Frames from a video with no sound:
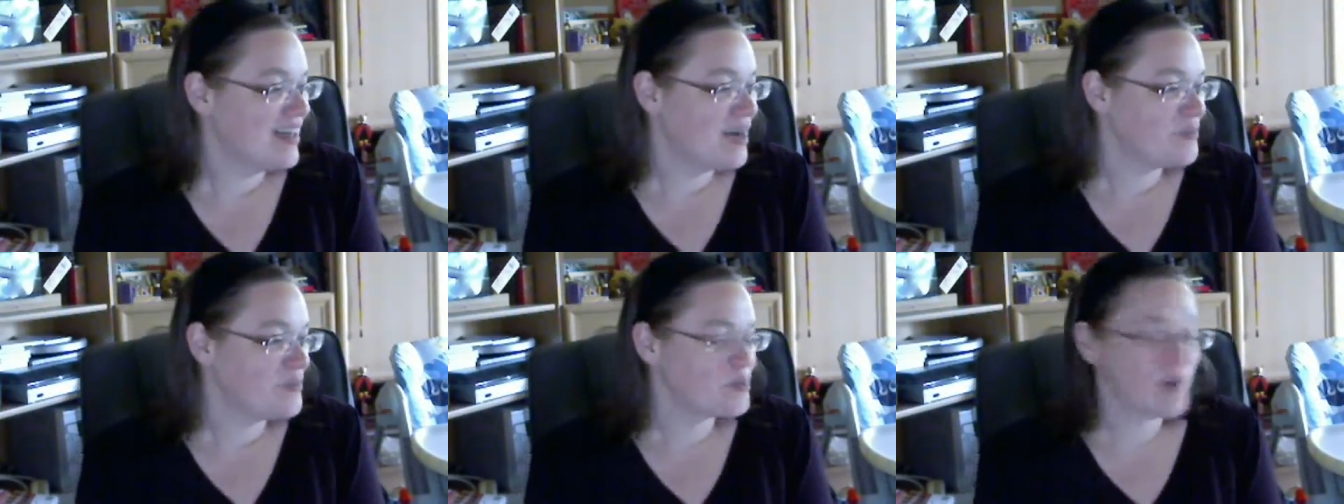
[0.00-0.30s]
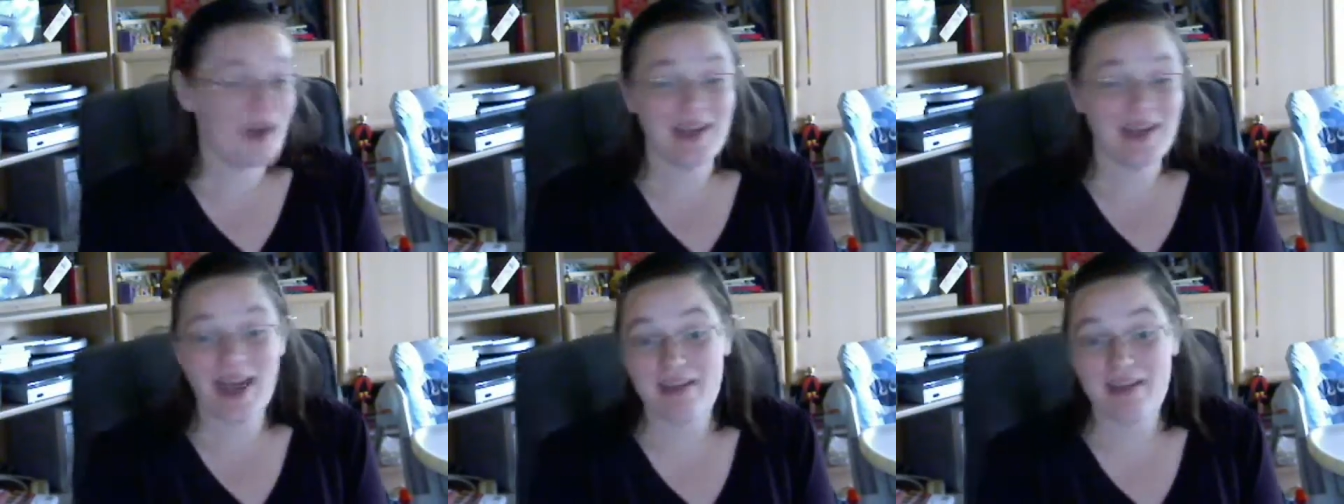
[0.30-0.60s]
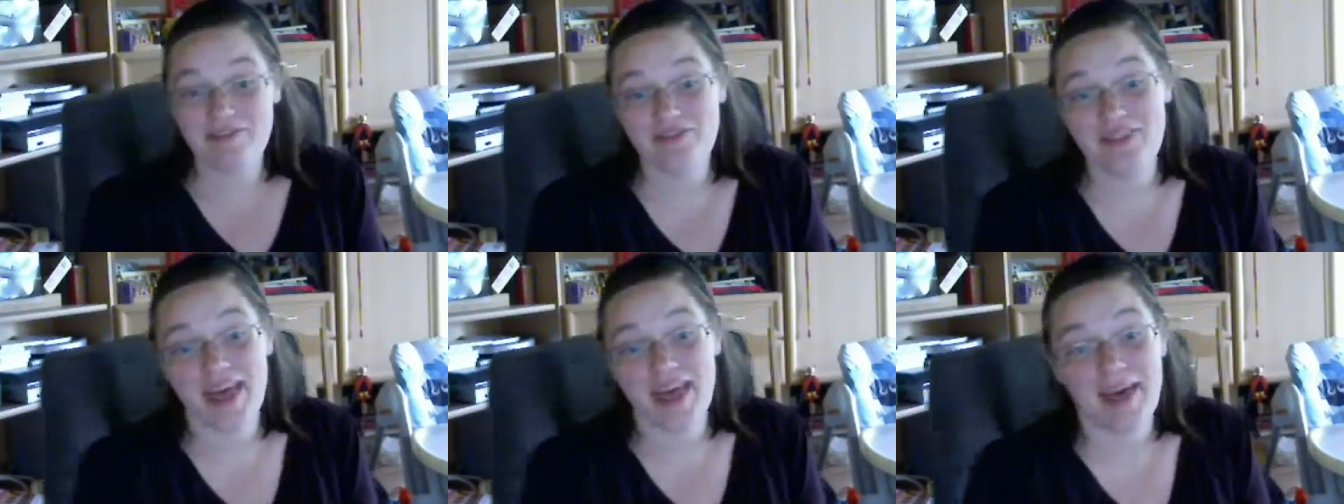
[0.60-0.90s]
So I had half
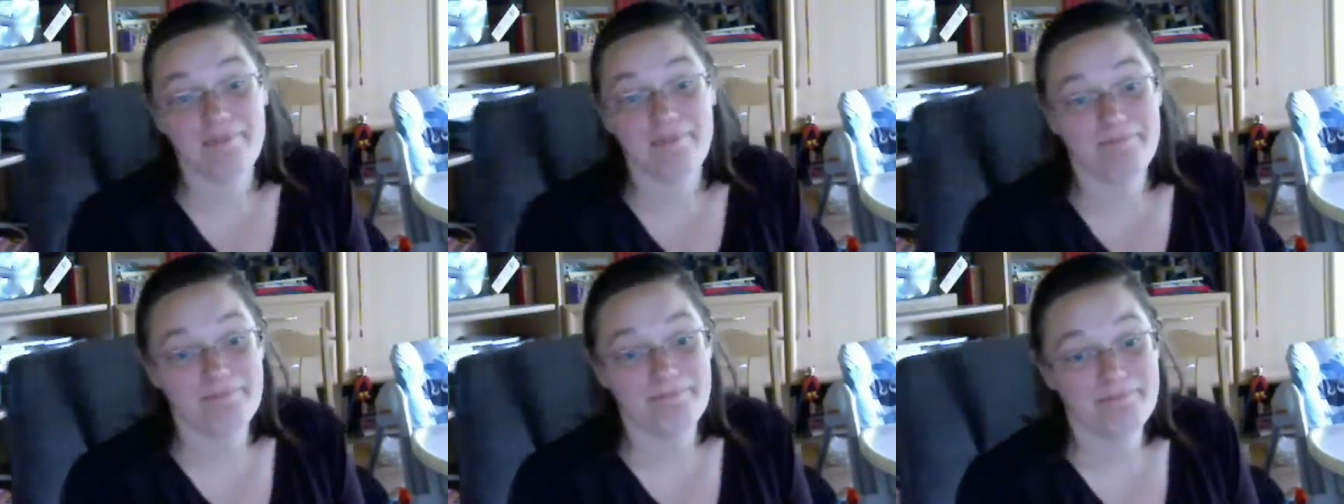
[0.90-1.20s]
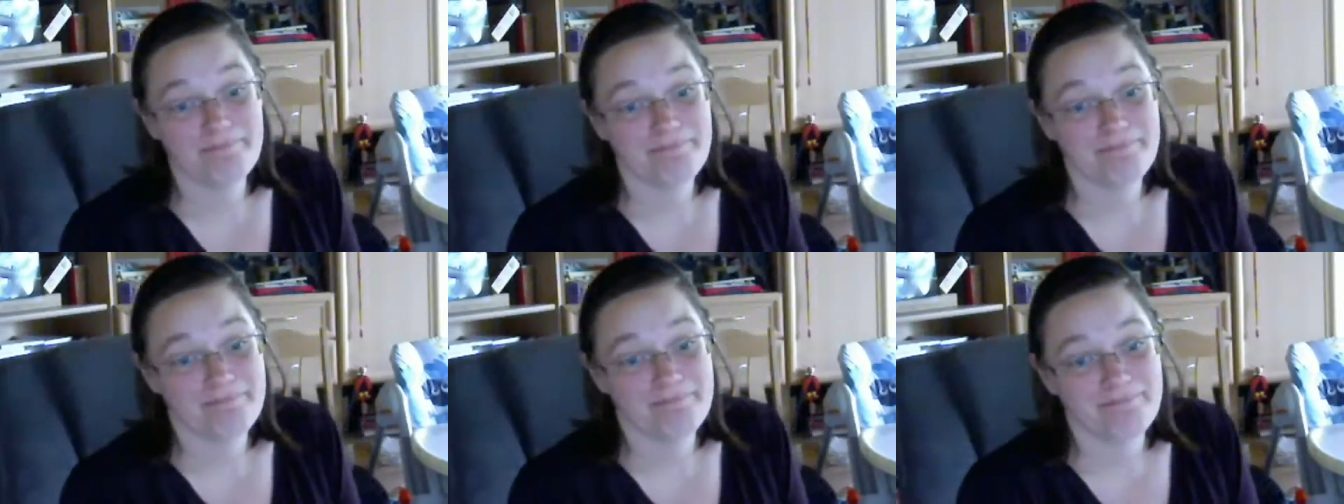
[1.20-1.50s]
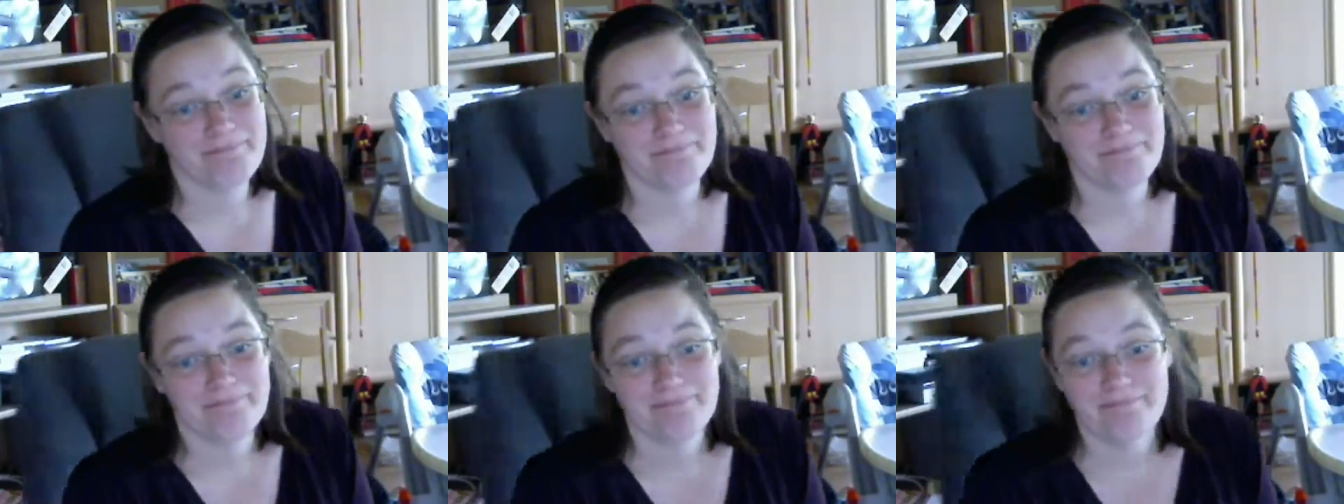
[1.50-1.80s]
of that
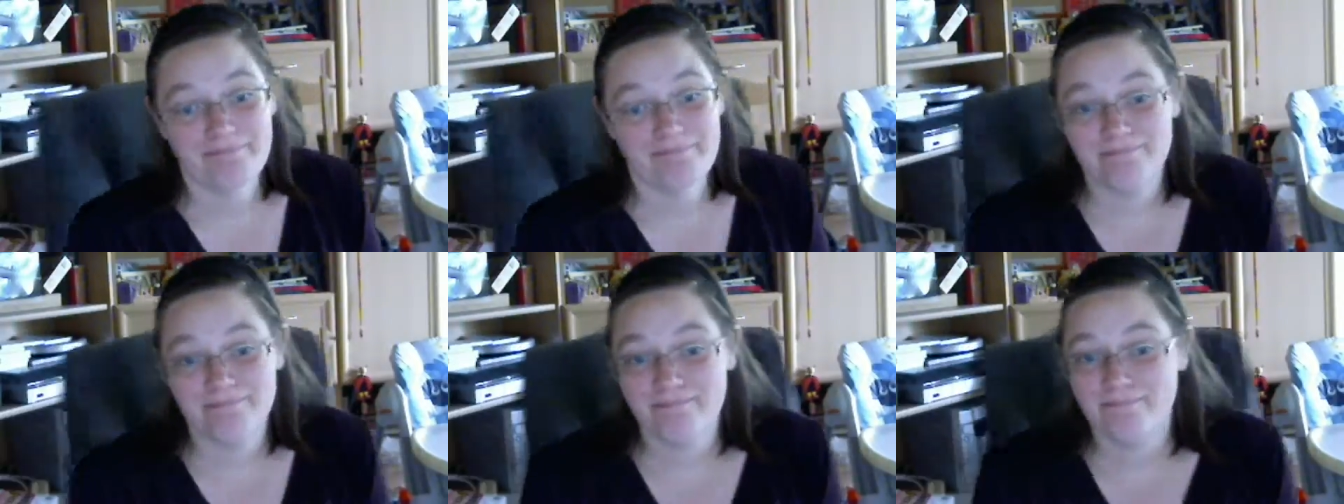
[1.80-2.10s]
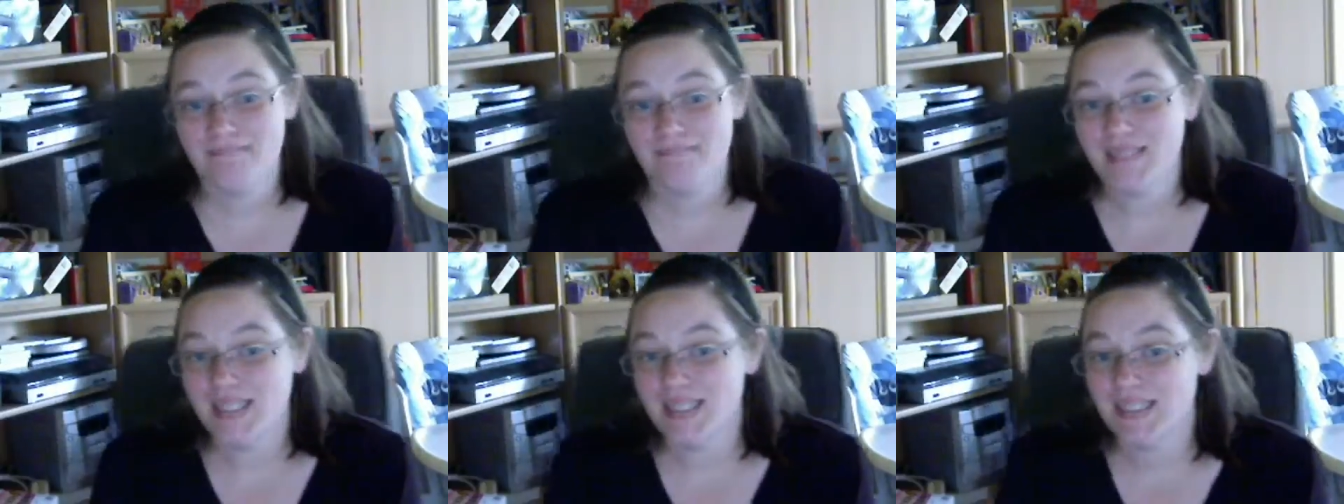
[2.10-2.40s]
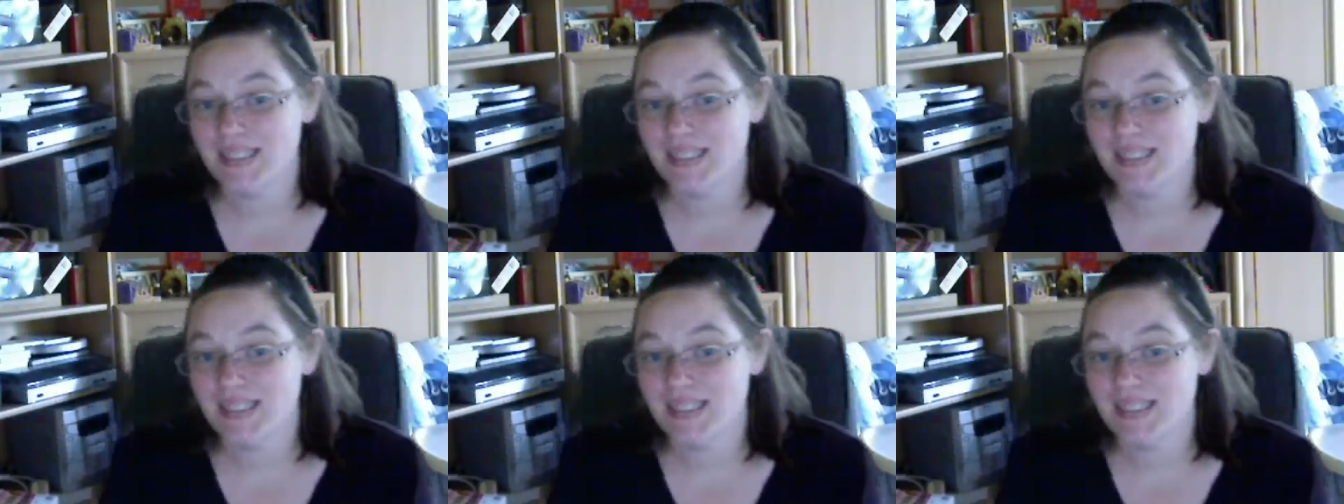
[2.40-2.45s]
and